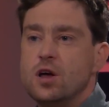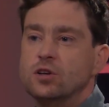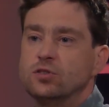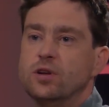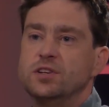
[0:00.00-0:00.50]

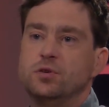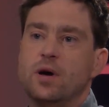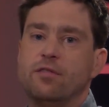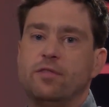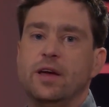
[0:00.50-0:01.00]
so that you
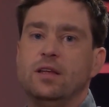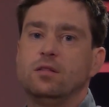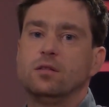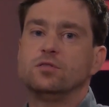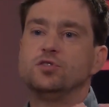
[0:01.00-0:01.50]
have a
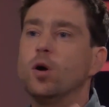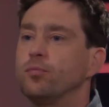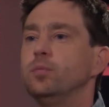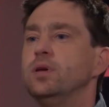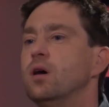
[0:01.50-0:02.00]
job
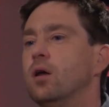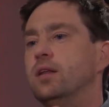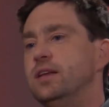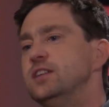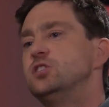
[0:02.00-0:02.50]
to be done
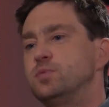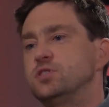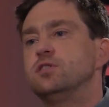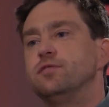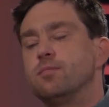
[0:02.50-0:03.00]
at each
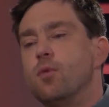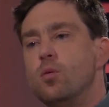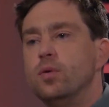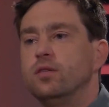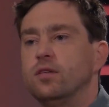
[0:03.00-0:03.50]
specific
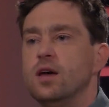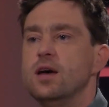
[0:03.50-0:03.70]
moment